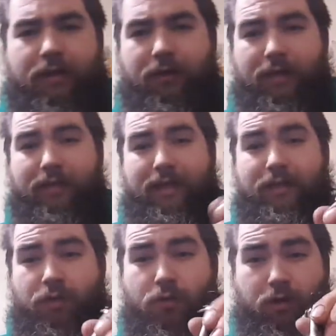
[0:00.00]
There is
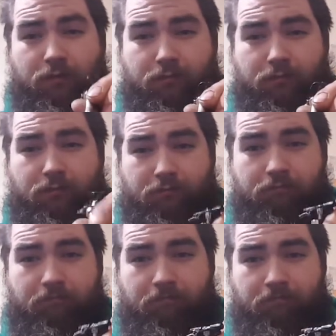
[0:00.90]
a scooter.
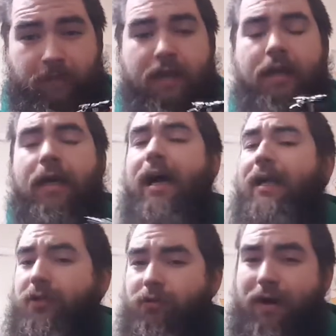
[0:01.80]

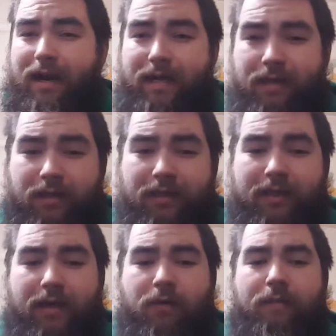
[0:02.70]
I tried to
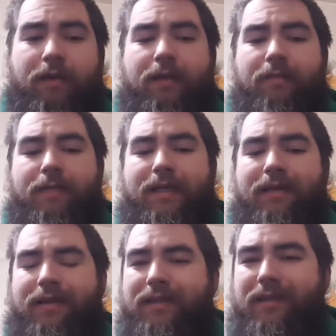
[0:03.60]
tail whip it
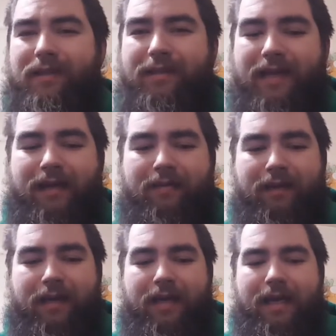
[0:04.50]
because of the design of
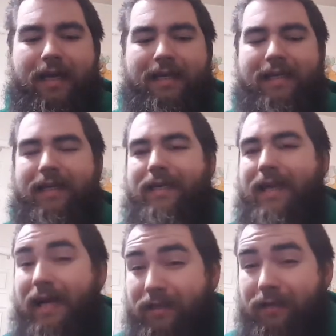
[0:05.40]
it. It
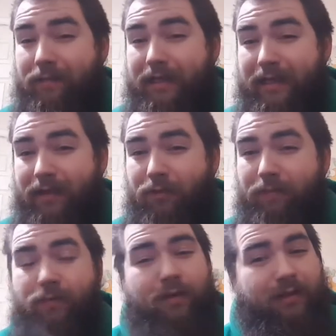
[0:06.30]
cannot be tail
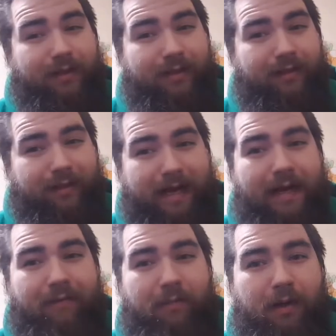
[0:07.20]
whipped, which is
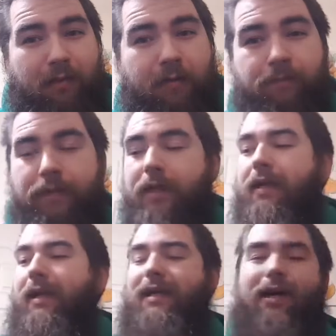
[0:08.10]
kind of a bummer.
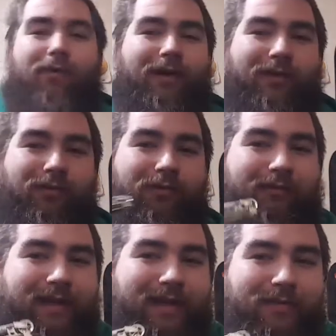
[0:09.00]
I kind of wanted to do
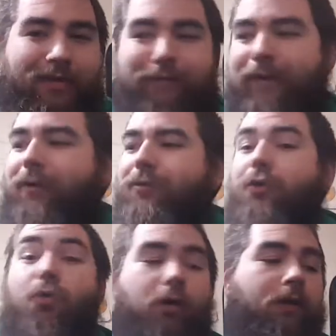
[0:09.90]
a video with a finger
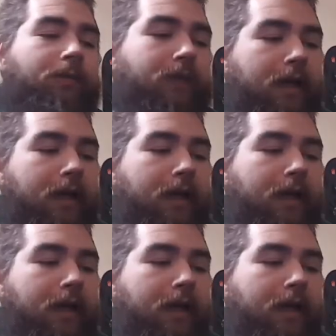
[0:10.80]
scooter.